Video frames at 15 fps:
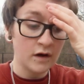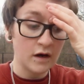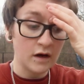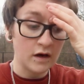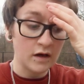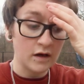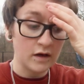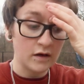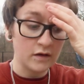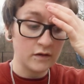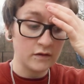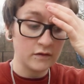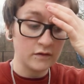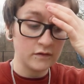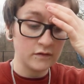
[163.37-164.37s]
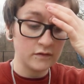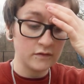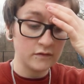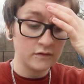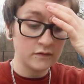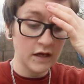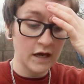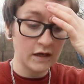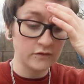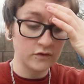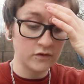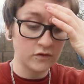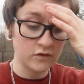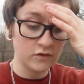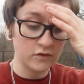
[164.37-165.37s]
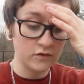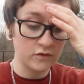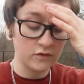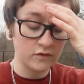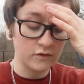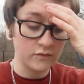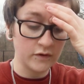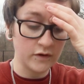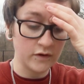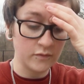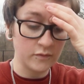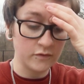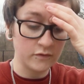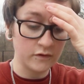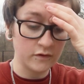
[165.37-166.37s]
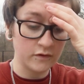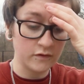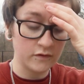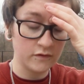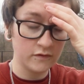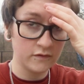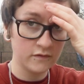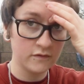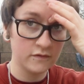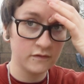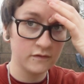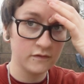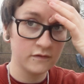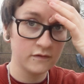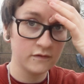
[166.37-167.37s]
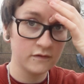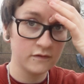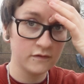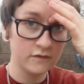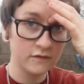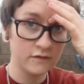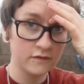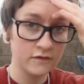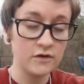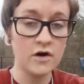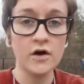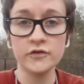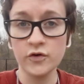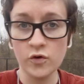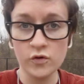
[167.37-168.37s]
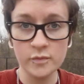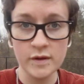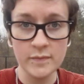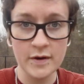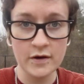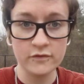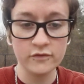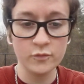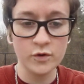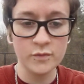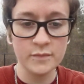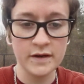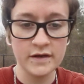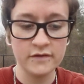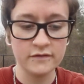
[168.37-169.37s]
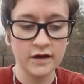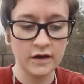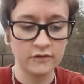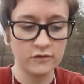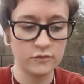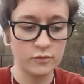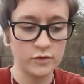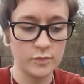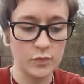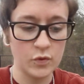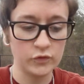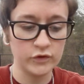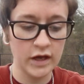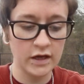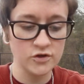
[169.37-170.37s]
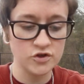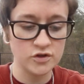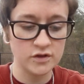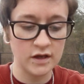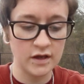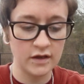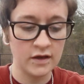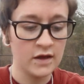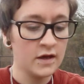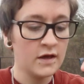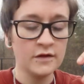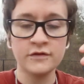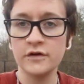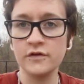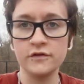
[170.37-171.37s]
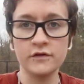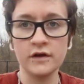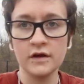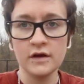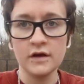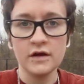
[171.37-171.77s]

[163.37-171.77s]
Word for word: uh, tactical, oh my god, what is it called? Y'all told me about it. It's the one made in Texas with the bolt action thing. There's